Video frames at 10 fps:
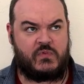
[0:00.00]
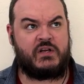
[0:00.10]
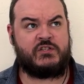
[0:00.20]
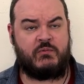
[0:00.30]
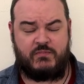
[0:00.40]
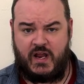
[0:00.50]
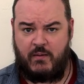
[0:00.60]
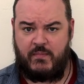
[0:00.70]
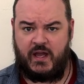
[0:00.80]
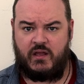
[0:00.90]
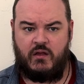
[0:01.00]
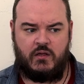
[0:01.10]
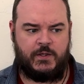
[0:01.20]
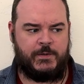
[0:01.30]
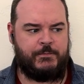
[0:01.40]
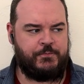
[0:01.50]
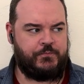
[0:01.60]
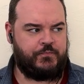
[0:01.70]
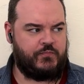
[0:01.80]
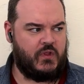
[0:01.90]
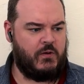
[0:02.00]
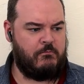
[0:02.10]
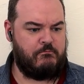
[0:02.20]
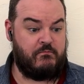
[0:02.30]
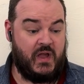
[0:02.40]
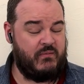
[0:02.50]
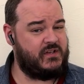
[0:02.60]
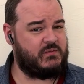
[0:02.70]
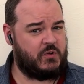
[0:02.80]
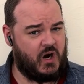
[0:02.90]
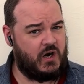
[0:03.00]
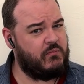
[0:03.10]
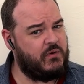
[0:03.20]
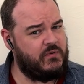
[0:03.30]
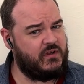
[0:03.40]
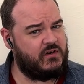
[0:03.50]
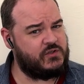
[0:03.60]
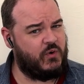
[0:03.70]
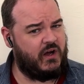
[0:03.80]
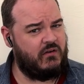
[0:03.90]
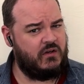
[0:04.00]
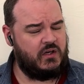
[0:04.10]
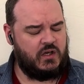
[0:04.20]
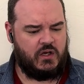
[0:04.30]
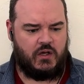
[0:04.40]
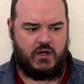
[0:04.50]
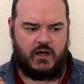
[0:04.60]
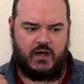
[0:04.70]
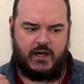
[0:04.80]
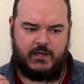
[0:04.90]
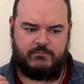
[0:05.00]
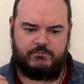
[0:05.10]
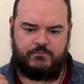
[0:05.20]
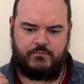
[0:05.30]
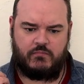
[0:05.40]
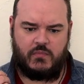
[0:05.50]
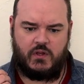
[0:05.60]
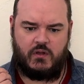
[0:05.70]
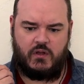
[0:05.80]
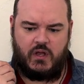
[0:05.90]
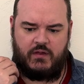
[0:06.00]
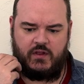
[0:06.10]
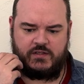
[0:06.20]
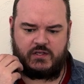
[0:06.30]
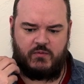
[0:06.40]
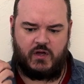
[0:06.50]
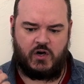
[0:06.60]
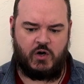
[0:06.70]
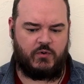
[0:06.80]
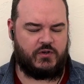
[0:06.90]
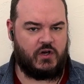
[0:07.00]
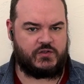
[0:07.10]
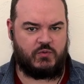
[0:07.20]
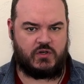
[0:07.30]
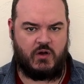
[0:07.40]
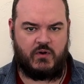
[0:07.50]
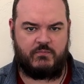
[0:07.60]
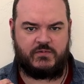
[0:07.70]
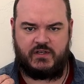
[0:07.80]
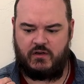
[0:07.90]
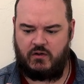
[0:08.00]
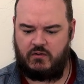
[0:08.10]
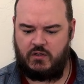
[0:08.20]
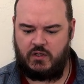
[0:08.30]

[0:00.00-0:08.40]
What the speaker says: some nutmeg, maybe some cardamom in there as well. And then some of the herbal notes will come up, dill,